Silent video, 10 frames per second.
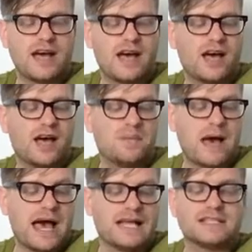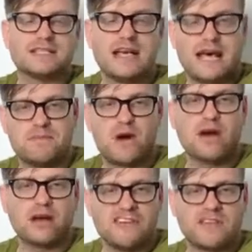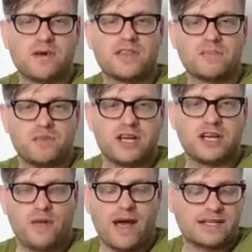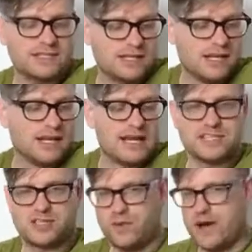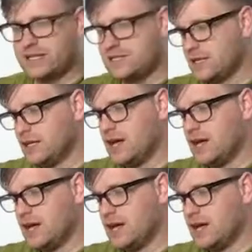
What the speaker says: And mark everyone that put it correct as correct.